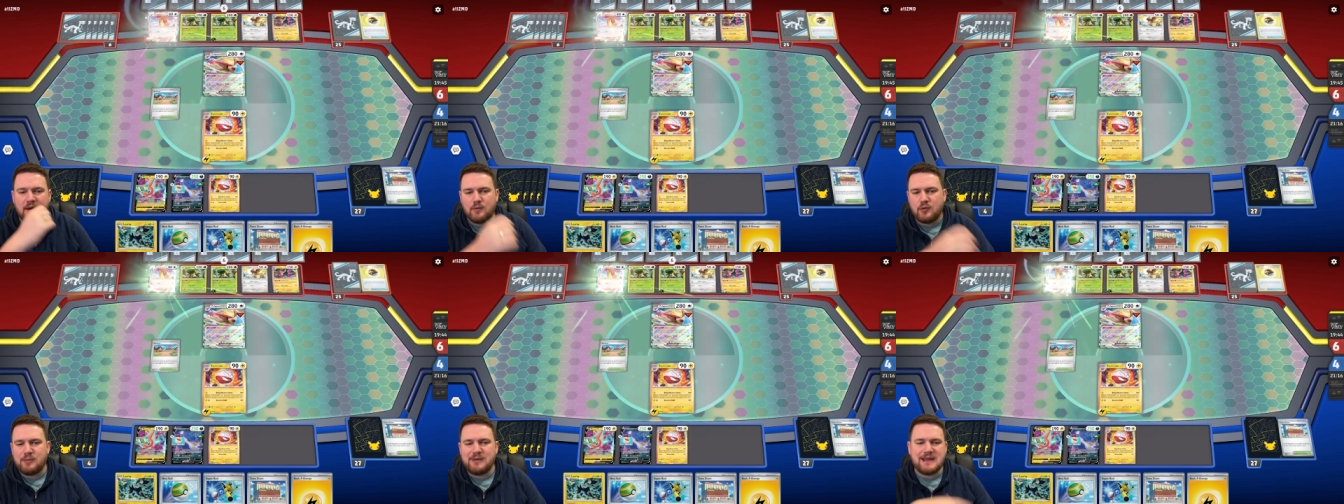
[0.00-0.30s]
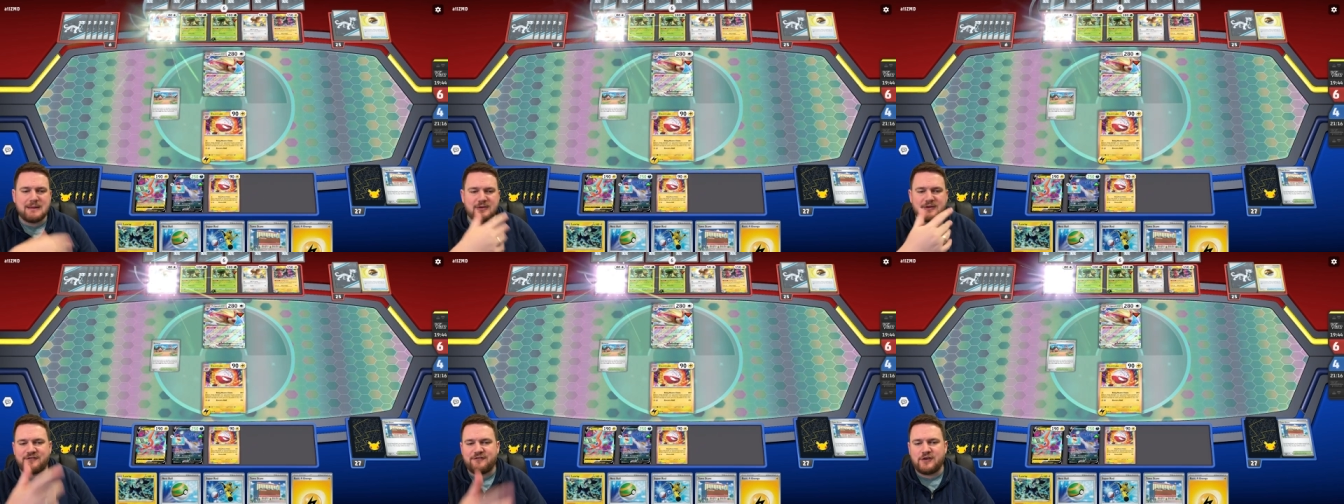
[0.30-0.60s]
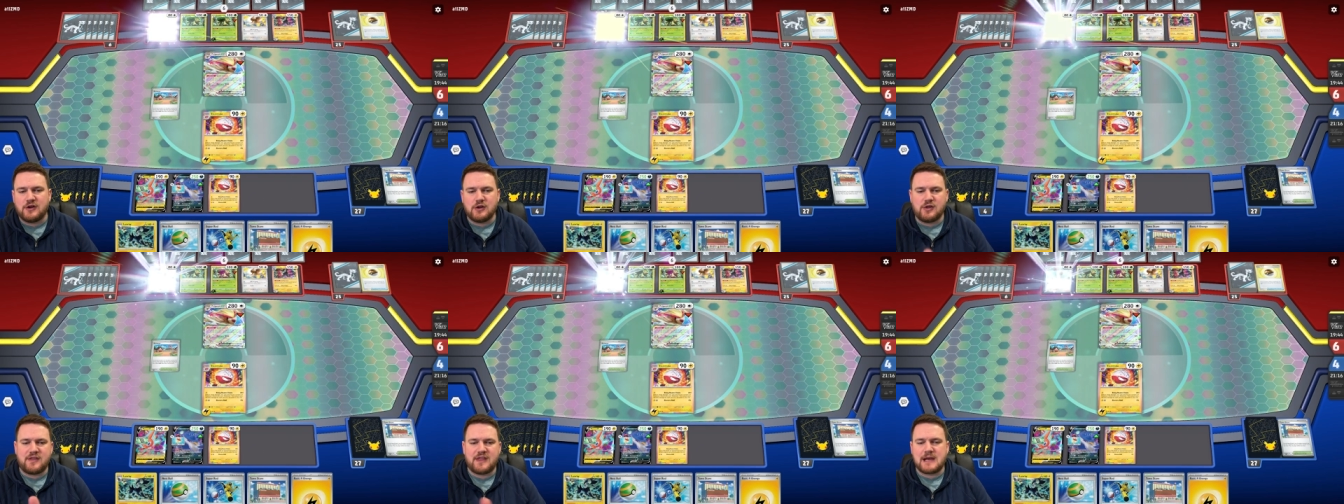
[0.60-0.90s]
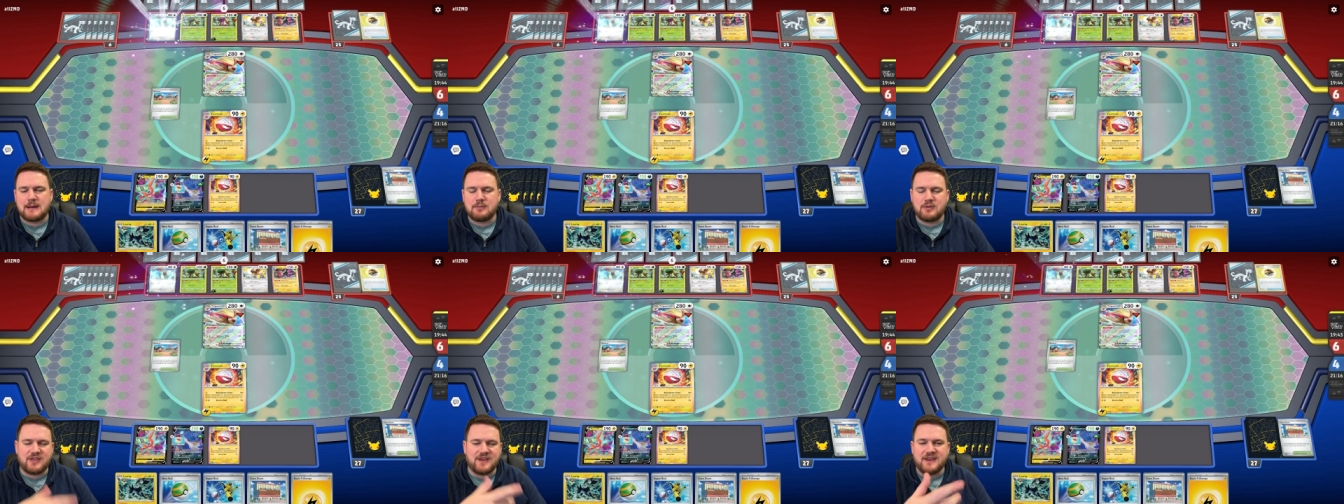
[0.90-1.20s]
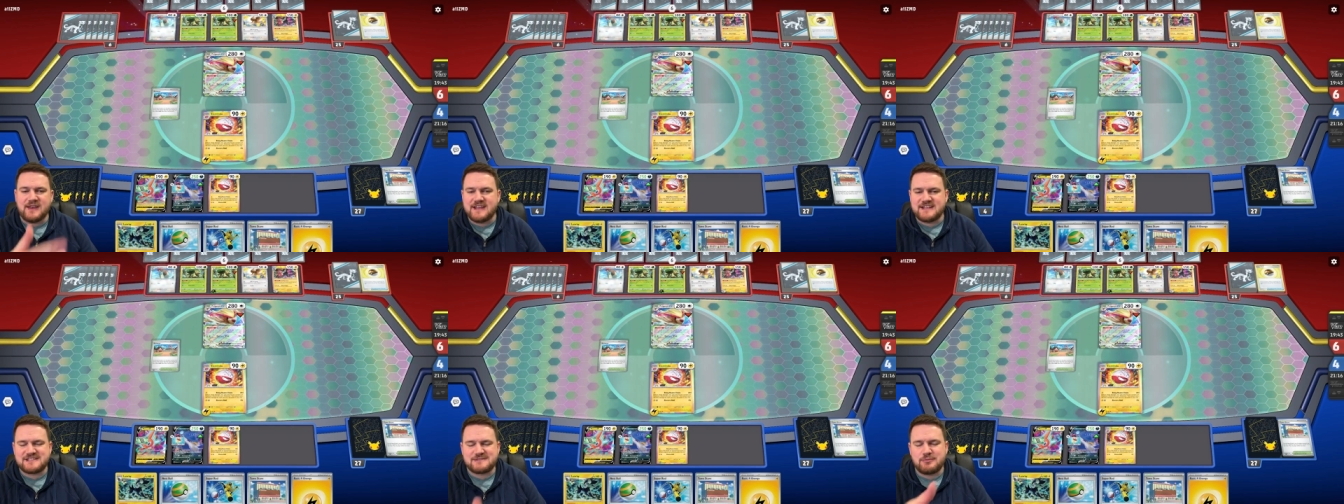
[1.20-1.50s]
We'll be able to follow that up with a
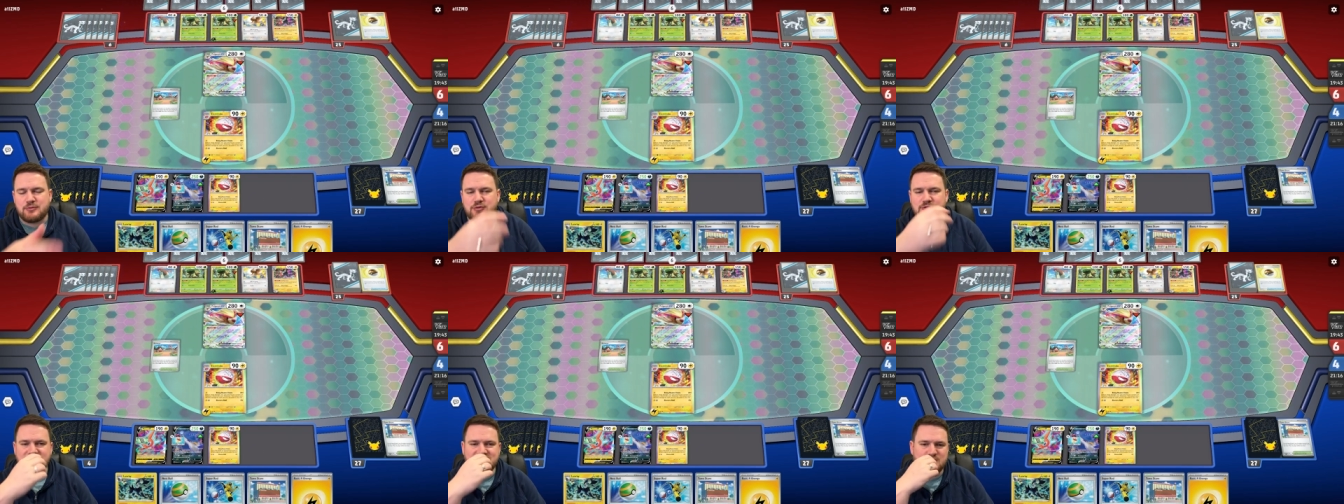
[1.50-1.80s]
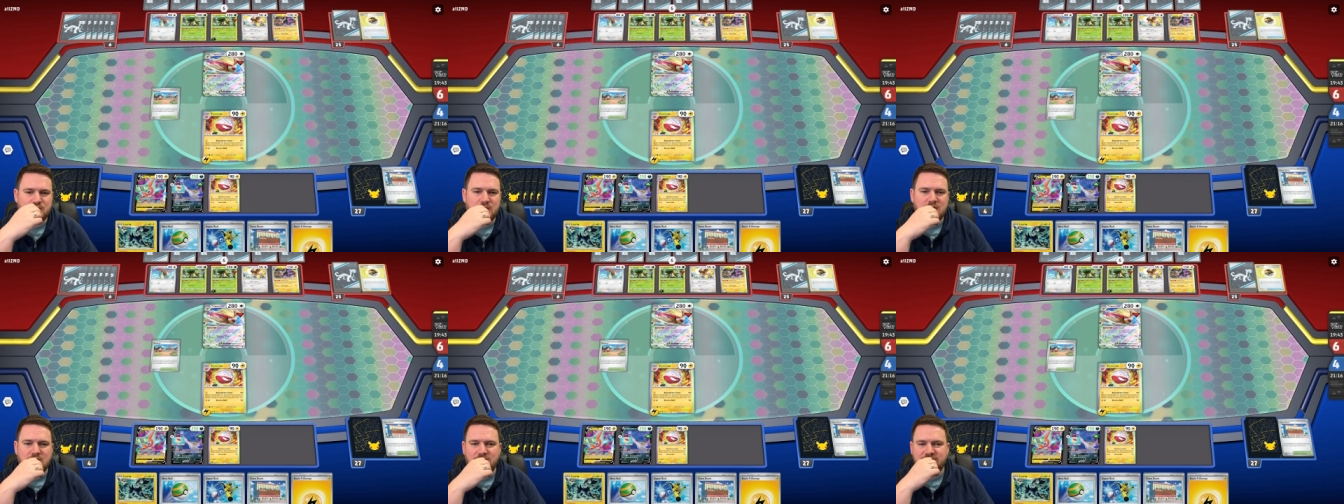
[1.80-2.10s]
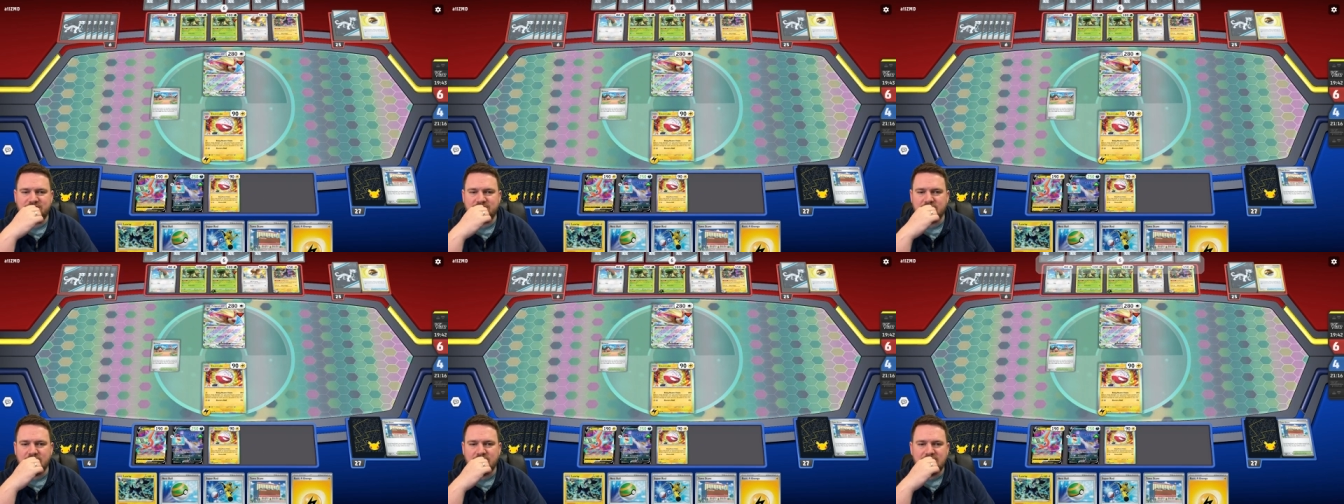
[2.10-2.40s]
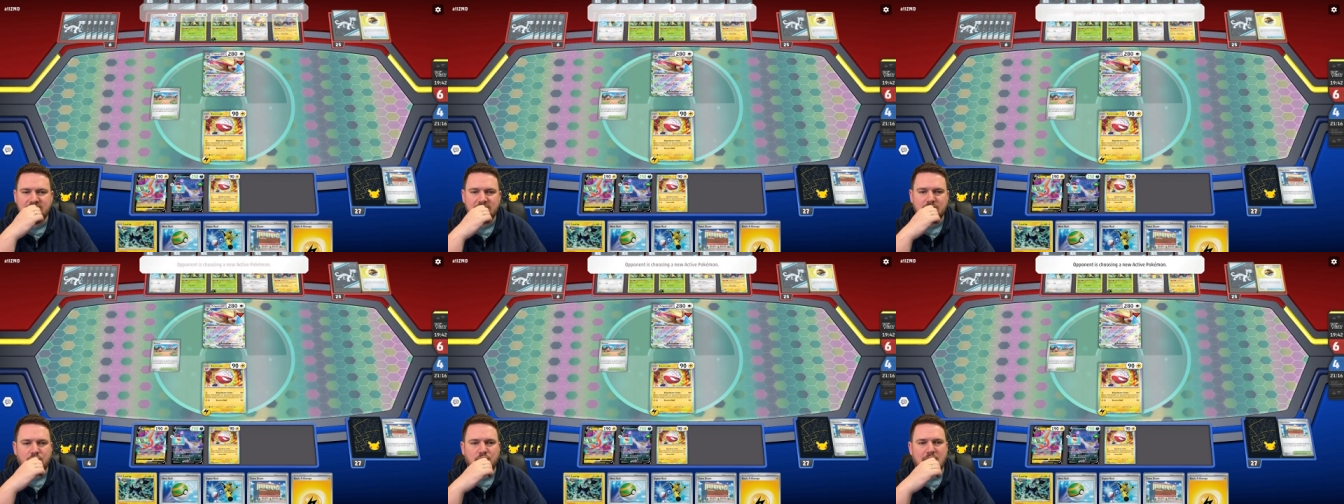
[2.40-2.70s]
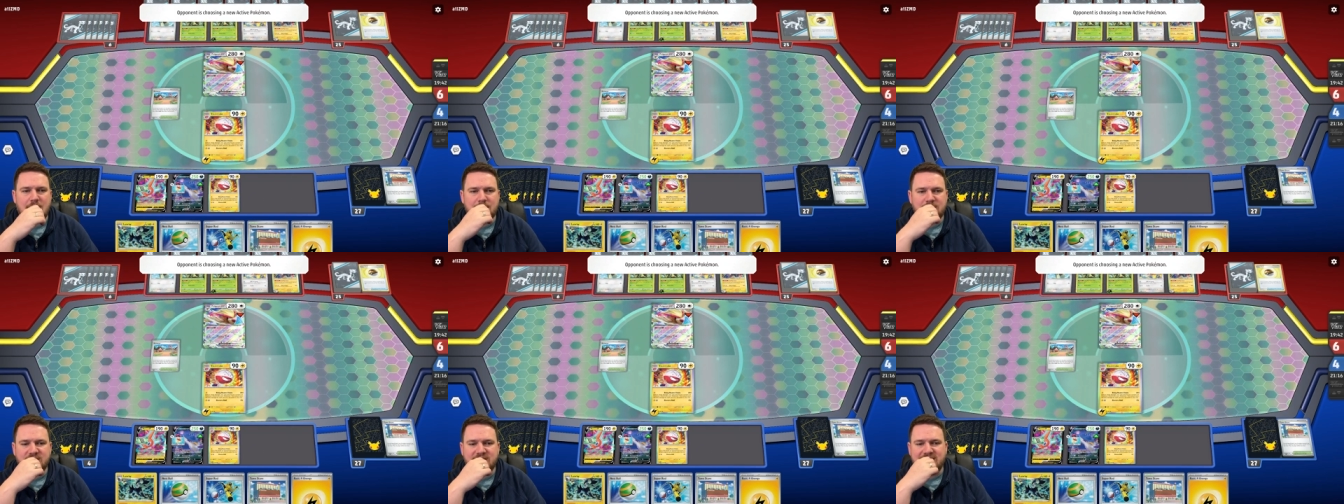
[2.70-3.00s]
Nest Ball as well to
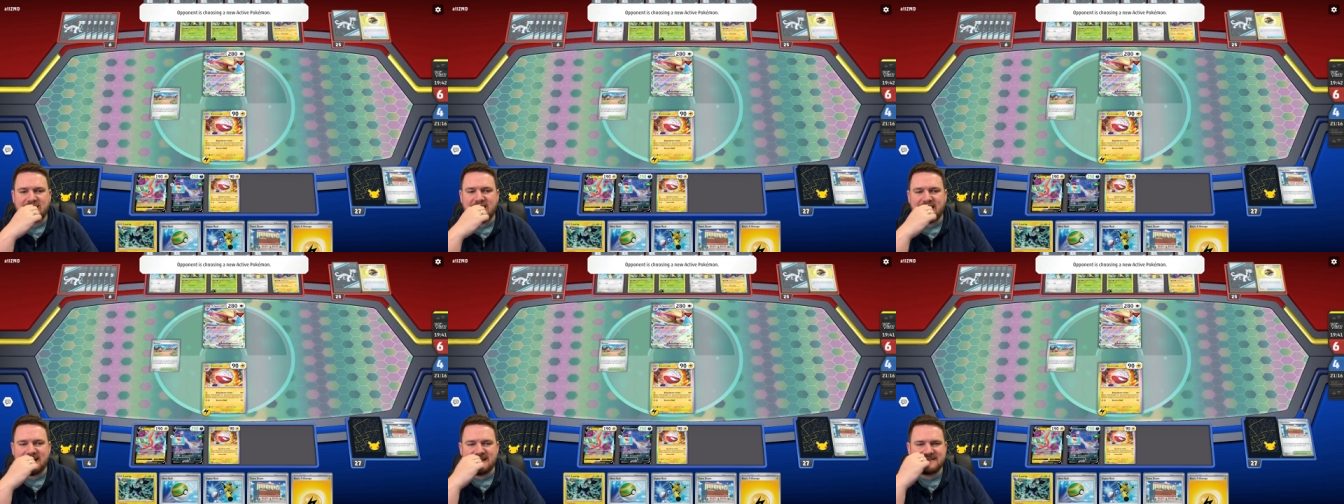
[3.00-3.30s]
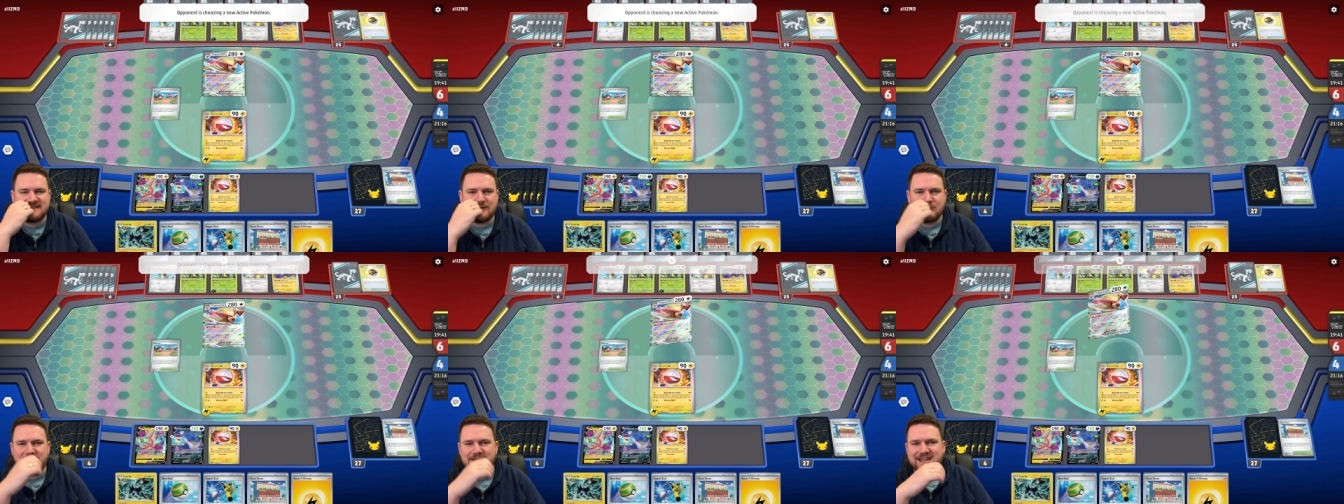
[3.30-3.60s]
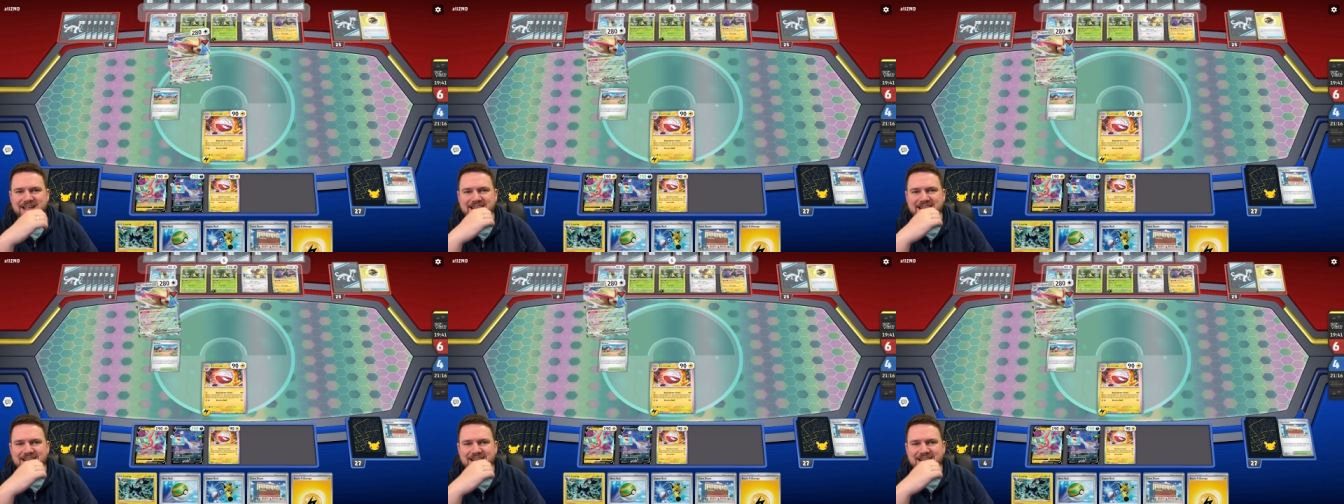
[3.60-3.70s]
grab the cards that we